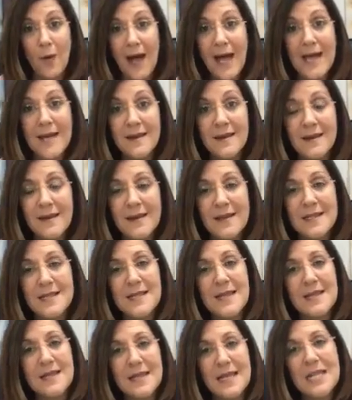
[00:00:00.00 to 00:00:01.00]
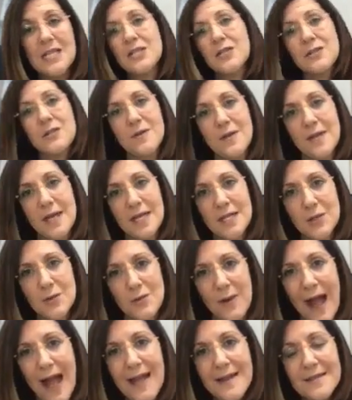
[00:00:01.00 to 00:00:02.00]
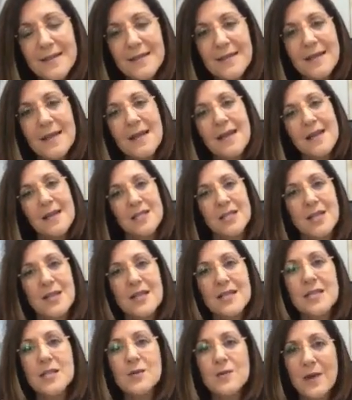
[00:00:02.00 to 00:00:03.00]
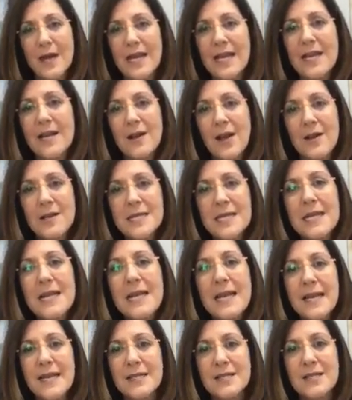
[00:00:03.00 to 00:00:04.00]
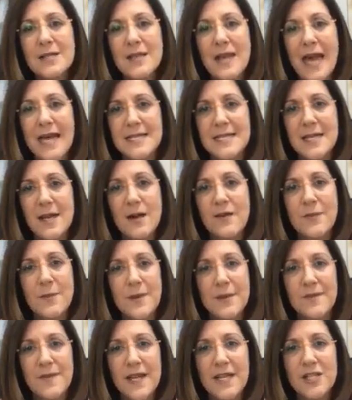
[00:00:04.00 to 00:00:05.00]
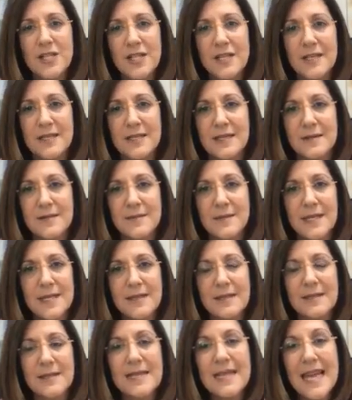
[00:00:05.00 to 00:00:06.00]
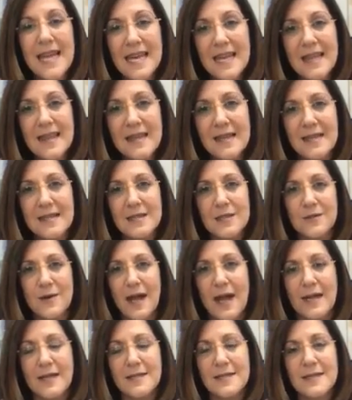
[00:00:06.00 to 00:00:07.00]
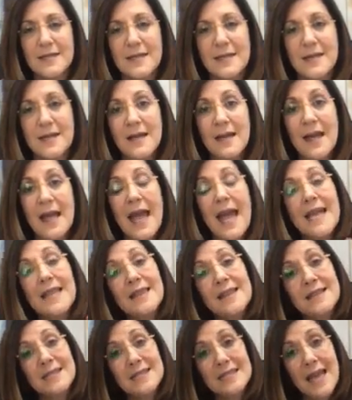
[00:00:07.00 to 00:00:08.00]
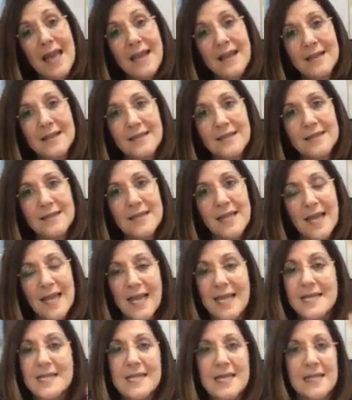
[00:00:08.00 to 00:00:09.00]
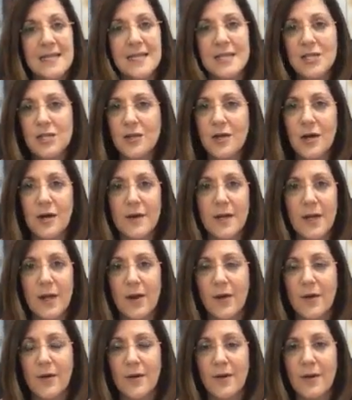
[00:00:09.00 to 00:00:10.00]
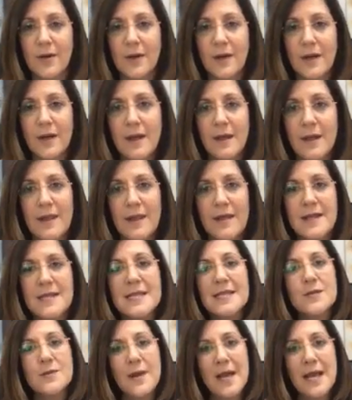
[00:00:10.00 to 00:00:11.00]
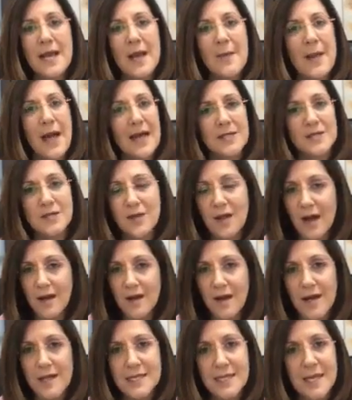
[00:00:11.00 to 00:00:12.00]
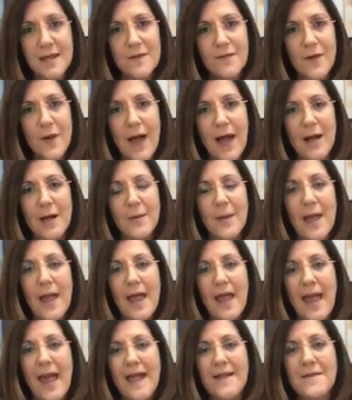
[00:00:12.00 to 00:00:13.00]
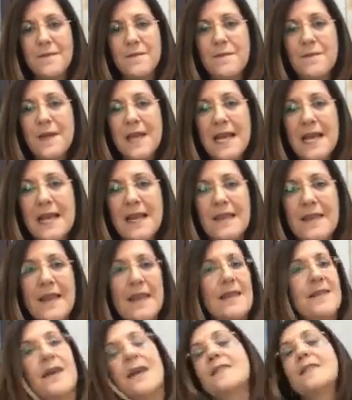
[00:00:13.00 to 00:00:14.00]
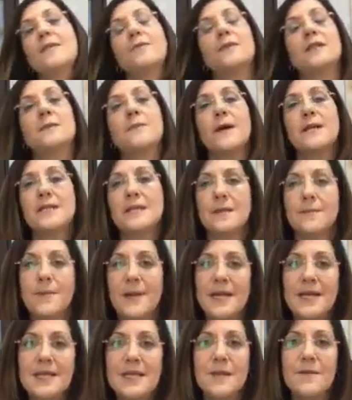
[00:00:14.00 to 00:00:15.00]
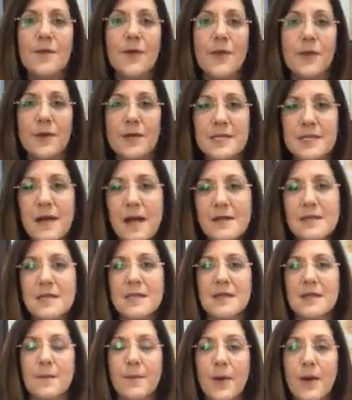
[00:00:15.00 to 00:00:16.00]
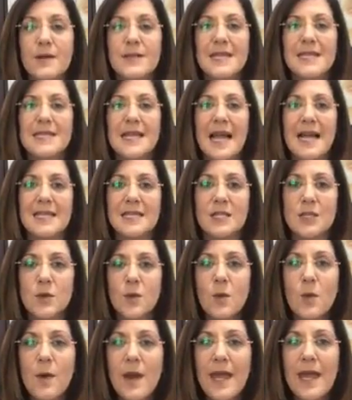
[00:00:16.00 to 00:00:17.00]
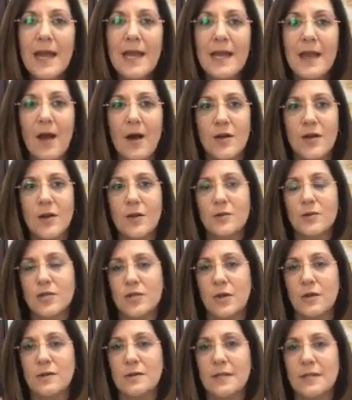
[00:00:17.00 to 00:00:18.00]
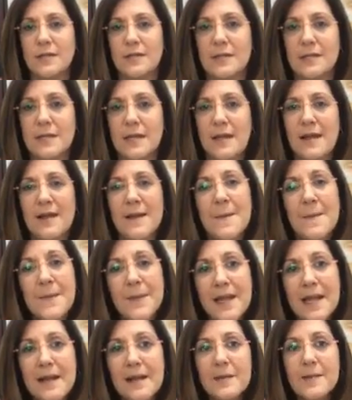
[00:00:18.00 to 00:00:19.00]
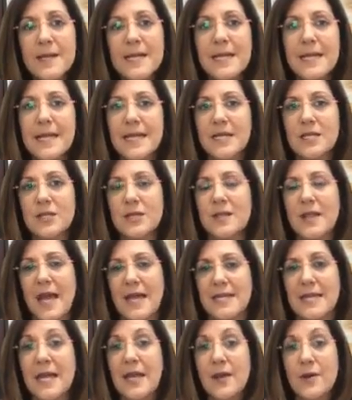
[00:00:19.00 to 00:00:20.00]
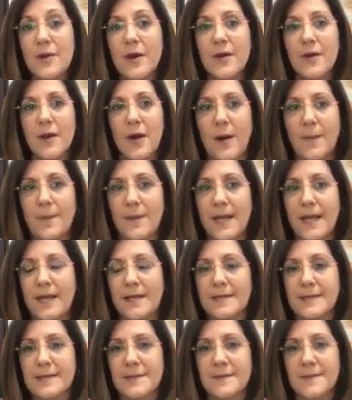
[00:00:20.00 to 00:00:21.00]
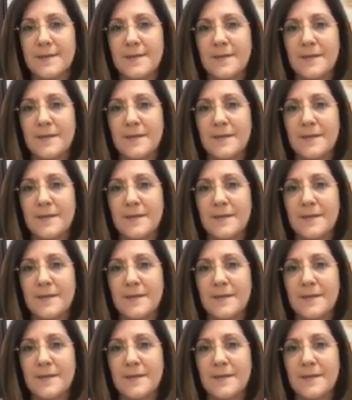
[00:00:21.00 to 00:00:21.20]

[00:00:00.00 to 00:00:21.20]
One is the need to do things right. So this is really closely linked to the idea of perfectionism and getting things right. And the second is the need to go it alone. This is really about not asking for help and feeling that the responsibility for the results and the process lies squarely on your shoulders. A little bit linked to that hero complex.